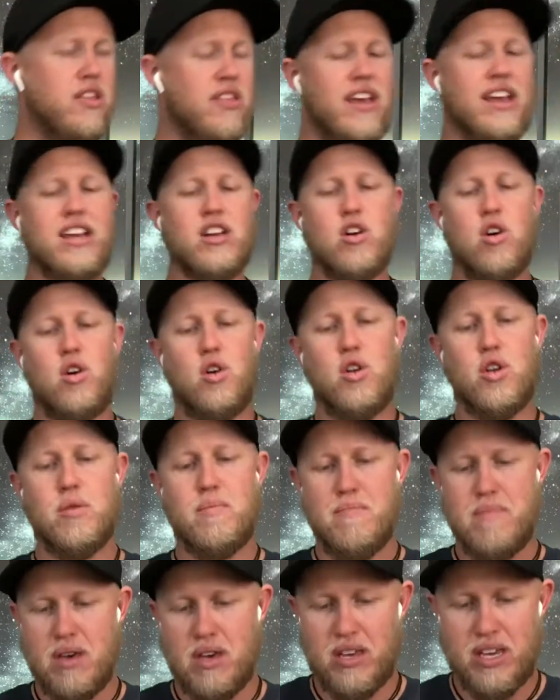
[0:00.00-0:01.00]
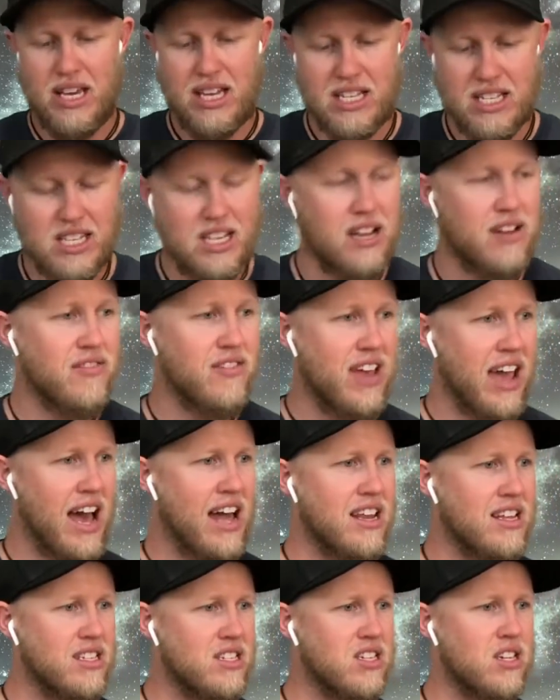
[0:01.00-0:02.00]
They can hold millions of
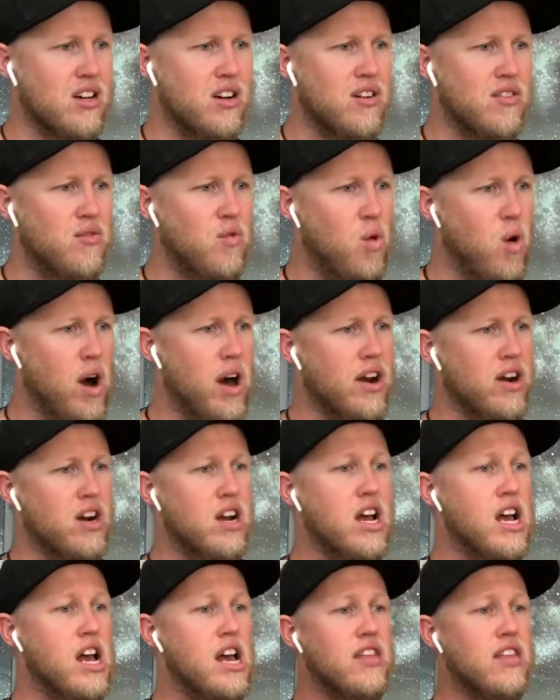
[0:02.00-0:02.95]
gallons of water.